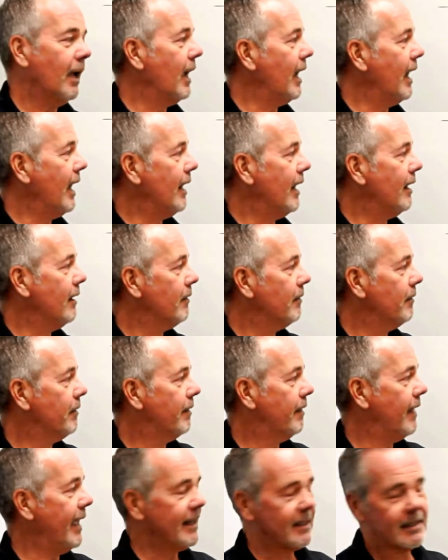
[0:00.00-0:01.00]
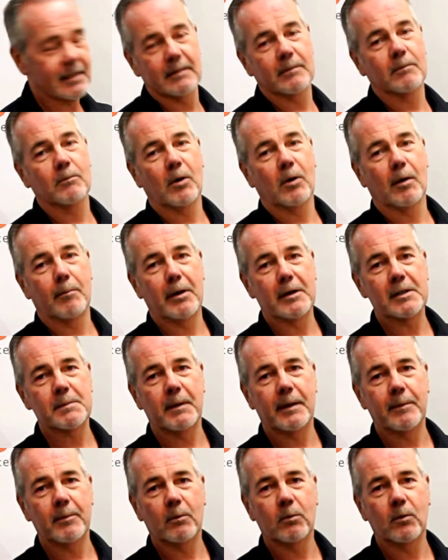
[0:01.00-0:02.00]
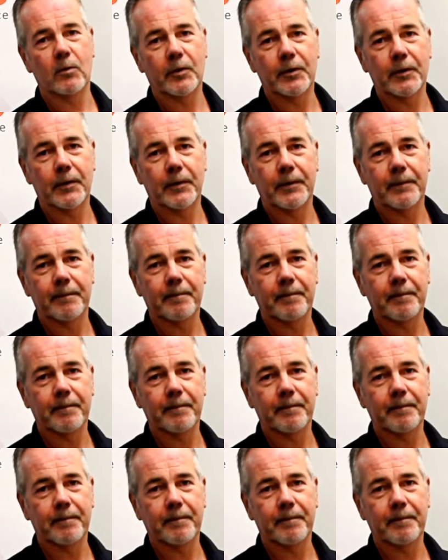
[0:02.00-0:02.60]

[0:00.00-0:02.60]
And that's what most people will do.